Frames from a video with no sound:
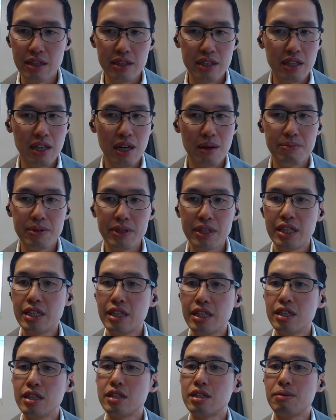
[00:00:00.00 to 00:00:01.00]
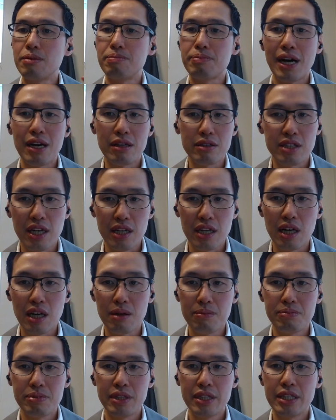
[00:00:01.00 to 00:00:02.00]
companies and biotech
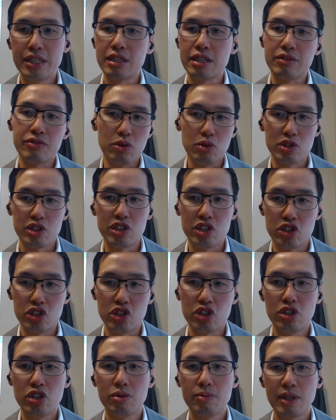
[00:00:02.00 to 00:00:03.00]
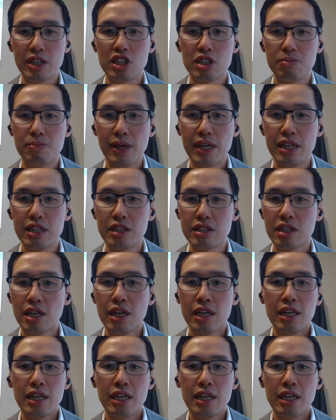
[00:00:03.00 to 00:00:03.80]
companies, and of course in genomics space,